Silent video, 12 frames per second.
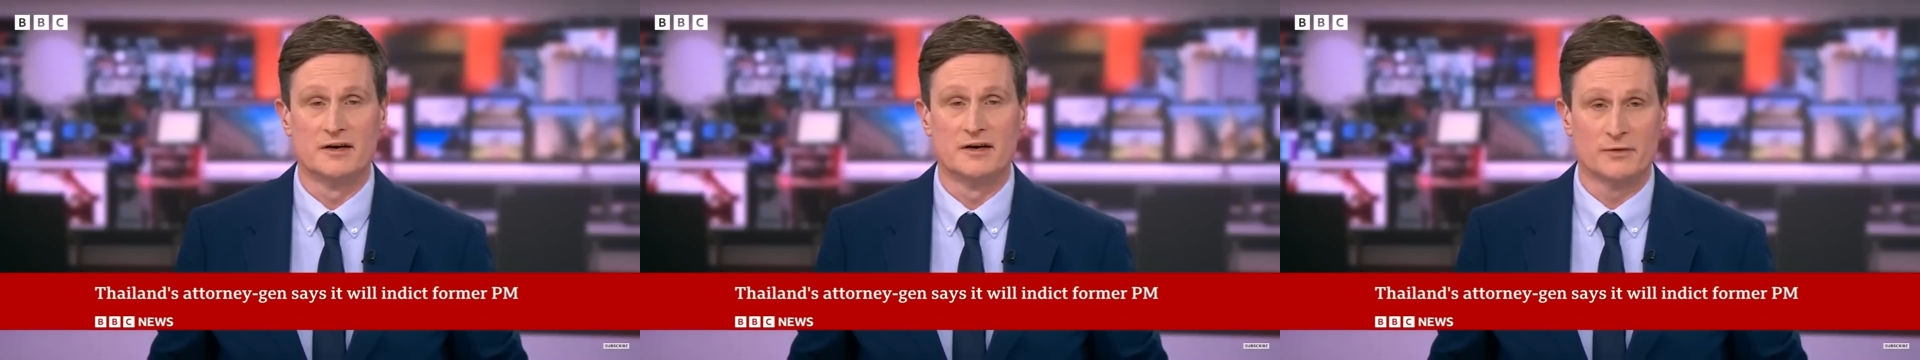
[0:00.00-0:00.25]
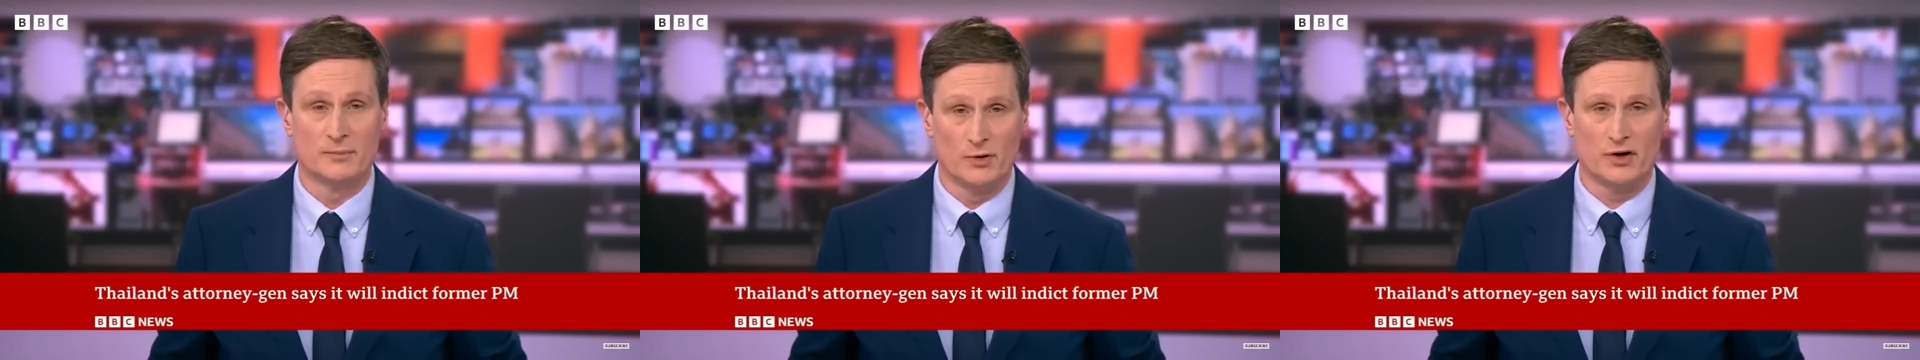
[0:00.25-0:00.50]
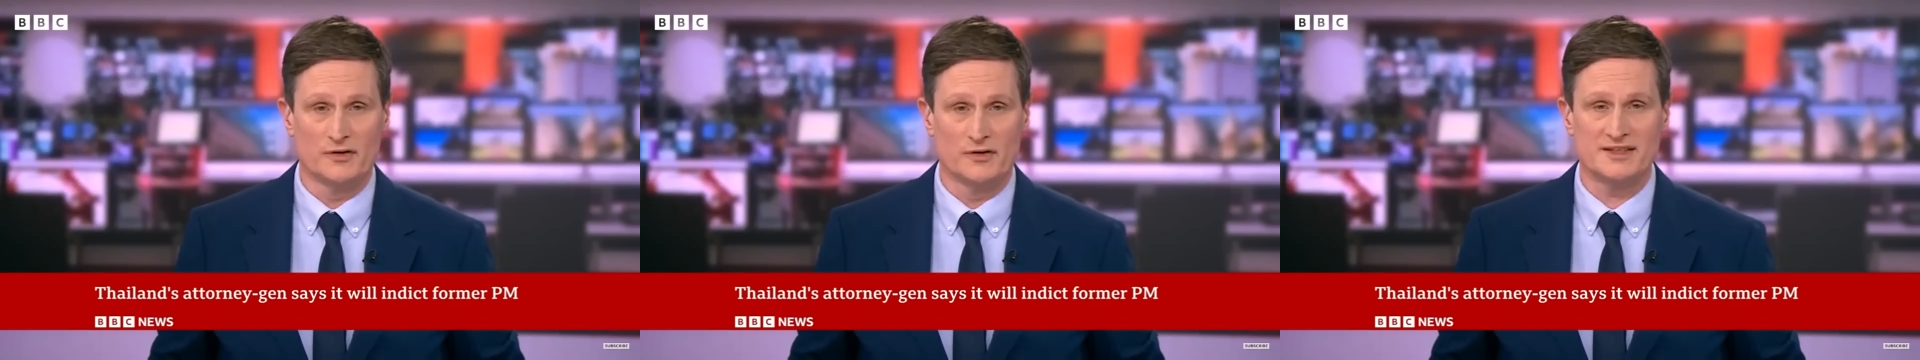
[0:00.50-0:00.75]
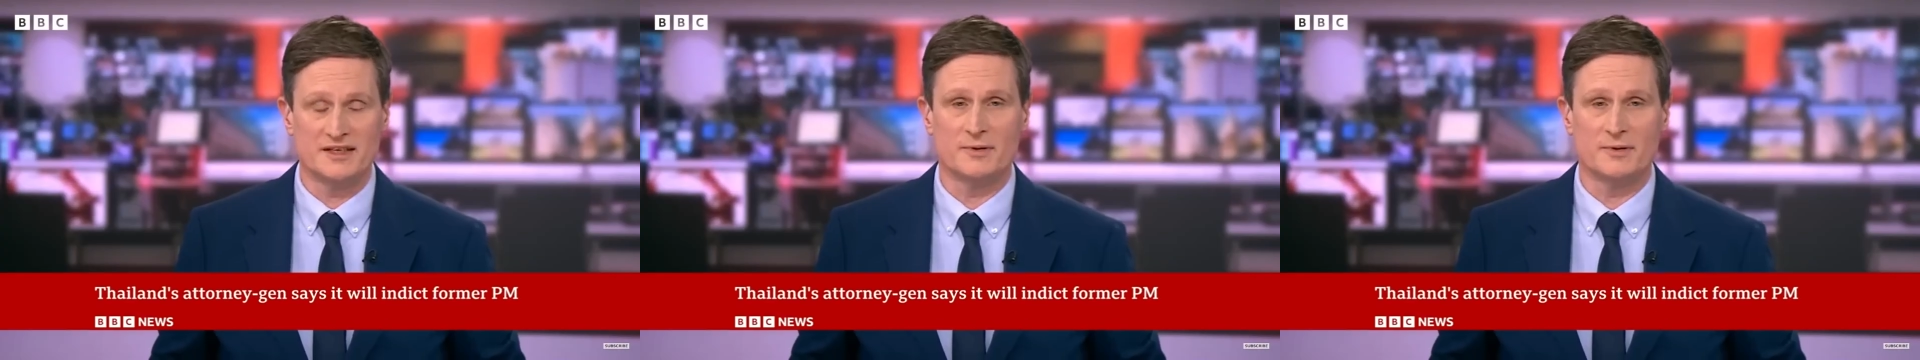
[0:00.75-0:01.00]
For more on
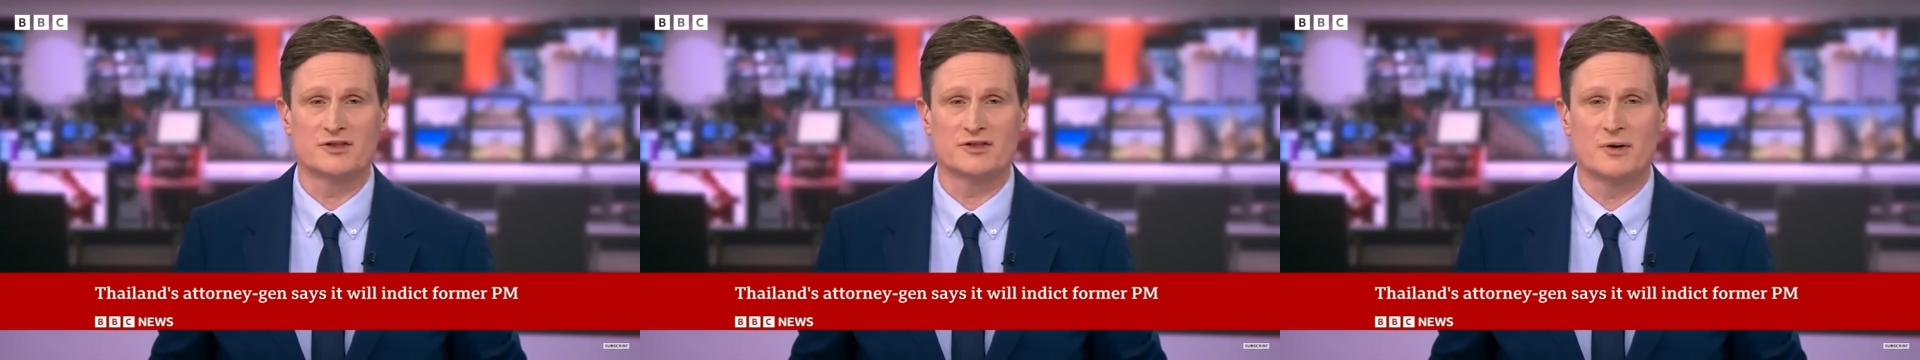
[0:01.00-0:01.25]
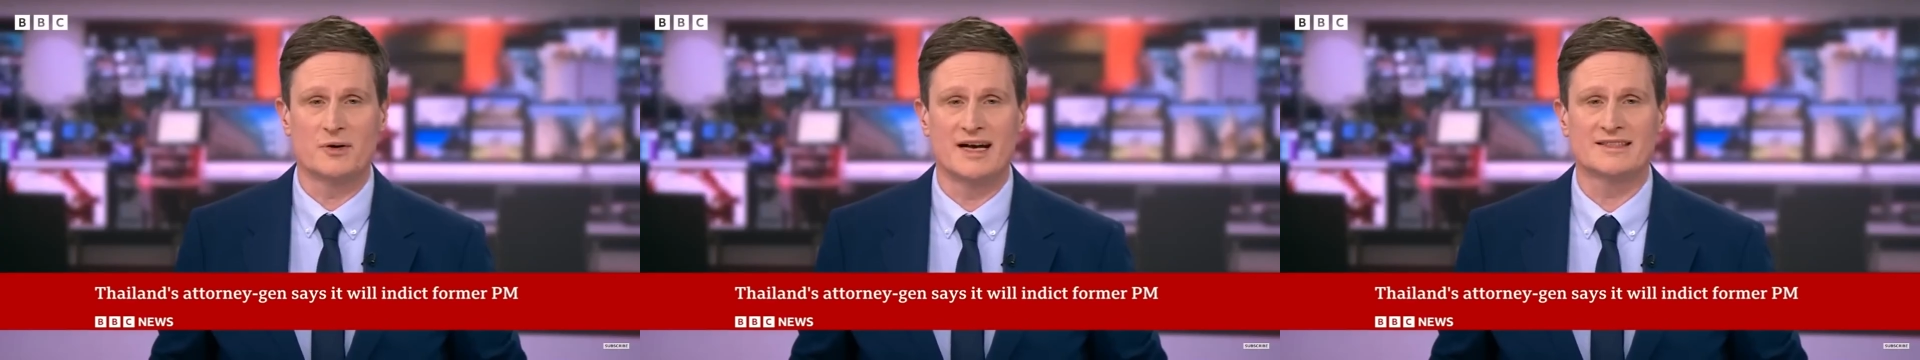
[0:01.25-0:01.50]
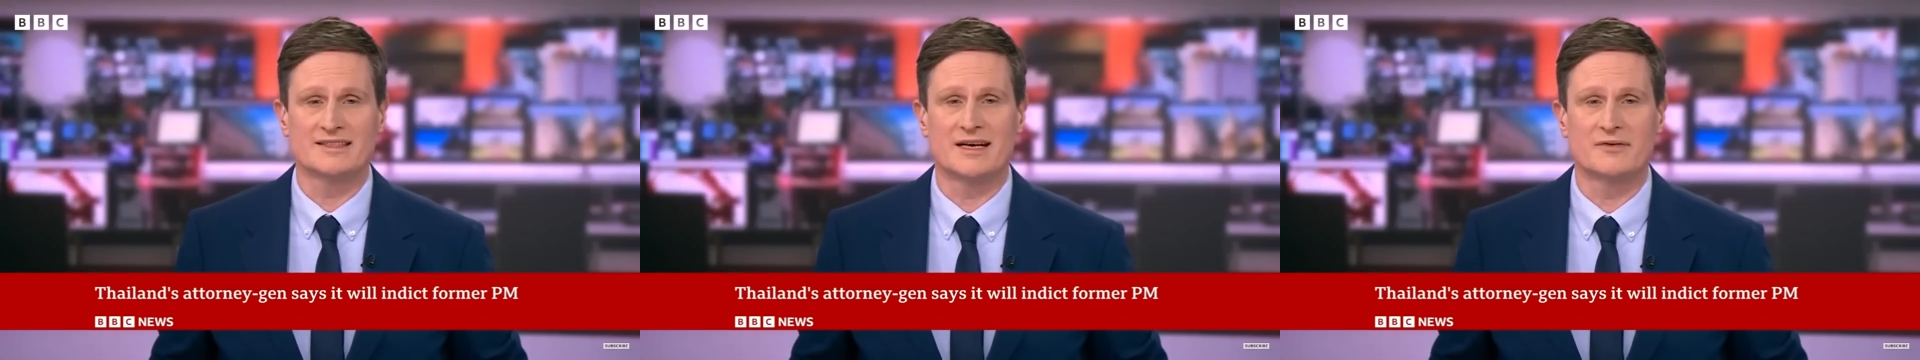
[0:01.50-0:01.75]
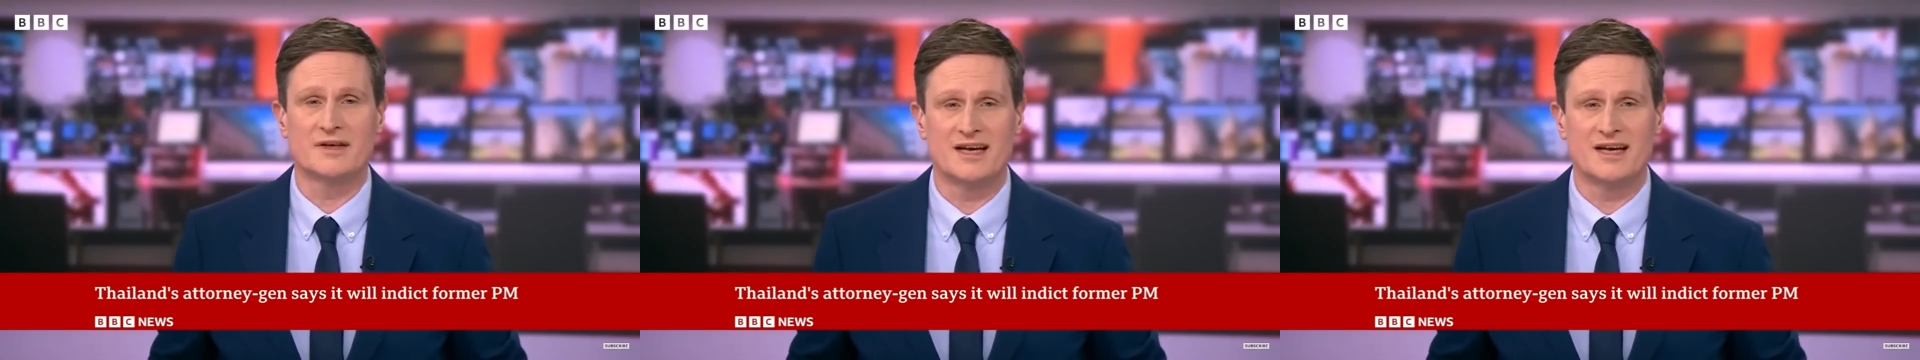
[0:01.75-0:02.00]
this, I spoke to our Southeast